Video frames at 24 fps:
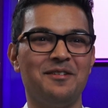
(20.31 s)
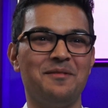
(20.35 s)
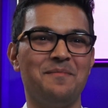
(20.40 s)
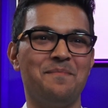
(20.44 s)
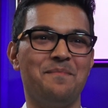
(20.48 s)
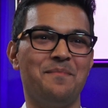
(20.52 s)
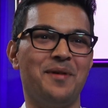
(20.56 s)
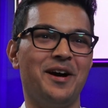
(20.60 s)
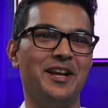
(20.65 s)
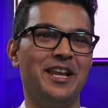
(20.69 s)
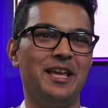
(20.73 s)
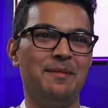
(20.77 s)

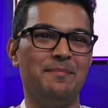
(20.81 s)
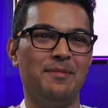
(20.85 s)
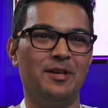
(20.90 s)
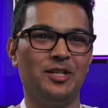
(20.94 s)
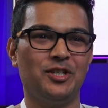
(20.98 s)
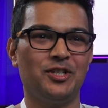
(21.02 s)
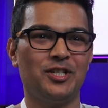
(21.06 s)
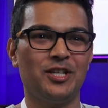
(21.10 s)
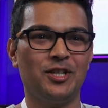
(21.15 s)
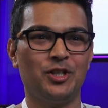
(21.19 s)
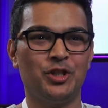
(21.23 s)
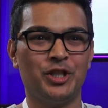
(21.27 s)
My name
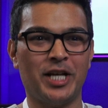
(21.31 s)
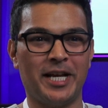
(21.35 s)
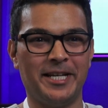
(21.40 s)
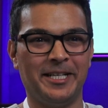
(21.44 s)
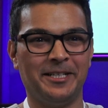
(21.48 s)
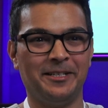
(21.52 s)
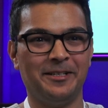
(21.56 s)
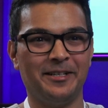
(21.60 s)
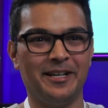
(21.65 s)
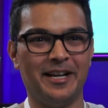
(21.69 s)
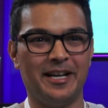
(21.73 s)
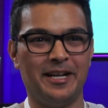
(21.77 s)
is
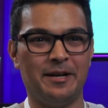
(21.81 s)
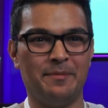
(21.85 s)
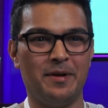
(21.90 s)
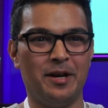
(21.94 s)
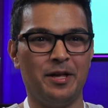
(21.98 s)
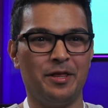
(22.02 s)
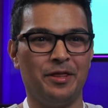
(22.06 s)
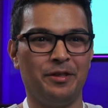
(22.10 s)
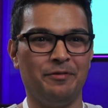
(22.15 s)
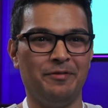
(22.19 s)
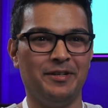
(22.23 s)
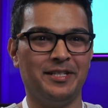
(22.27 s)
Shanil, and I'm a
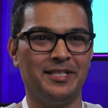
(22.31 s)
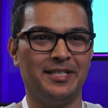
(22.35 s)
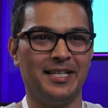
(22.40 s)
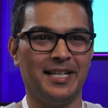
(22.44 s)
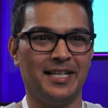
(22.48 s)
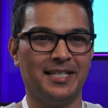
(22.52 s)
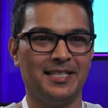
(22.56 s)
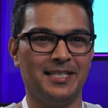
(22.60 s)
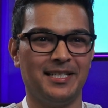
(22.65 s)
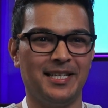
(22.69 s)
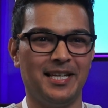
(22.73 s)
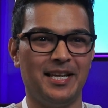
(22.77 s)

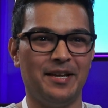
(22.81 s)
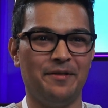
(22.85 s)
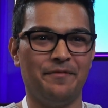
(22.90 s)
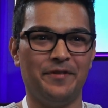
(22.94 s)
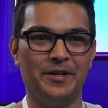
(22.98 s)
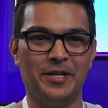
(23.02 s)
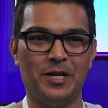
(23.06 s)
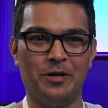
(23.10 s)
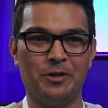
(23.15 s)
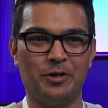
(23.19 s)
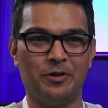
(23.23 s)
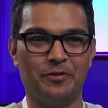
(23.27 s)
360
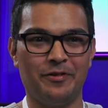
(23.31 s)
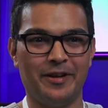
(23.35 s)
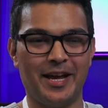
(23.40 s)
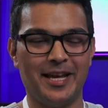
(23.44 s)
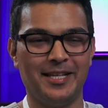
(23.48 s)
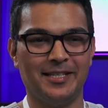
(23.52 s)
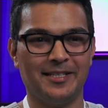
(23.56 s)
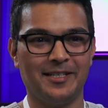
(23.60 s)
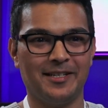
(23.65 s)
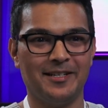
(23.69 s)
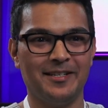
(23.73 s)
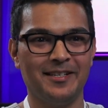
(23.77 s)
video
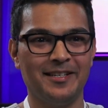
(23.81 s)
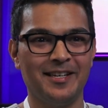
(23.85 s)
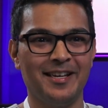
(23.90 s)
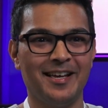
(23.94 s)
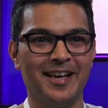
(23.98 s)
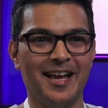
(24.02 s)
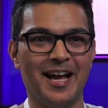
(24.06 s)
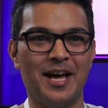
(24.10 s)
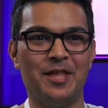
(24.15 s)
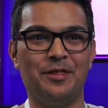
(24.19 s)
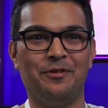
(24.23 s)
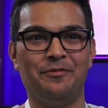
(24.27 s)
creator
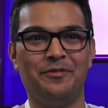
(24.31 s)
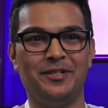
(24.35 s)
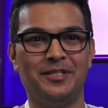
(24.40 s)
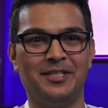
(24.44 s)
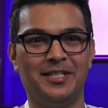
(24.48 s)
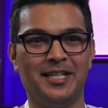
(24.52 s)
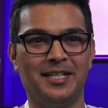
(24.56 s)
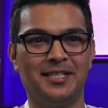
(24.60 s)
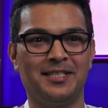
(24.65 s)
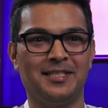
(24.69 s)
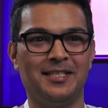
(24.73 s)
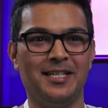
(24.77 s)
and
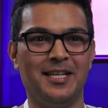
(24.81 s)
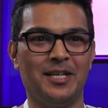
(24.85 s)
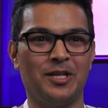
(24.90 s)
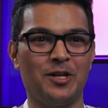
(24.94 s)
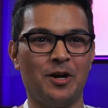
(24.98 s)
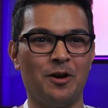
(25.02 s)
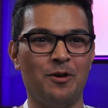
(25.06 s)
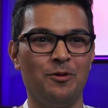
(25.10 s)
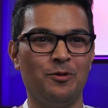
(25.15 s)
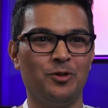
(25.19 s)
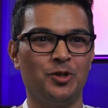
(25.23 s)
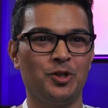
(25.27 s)
360
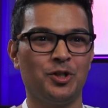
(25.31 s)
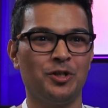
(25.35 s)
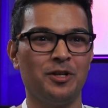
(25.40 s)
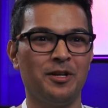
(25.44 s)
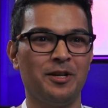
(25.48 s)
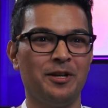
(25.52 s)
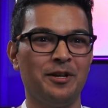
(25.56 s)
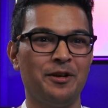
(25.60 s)
coach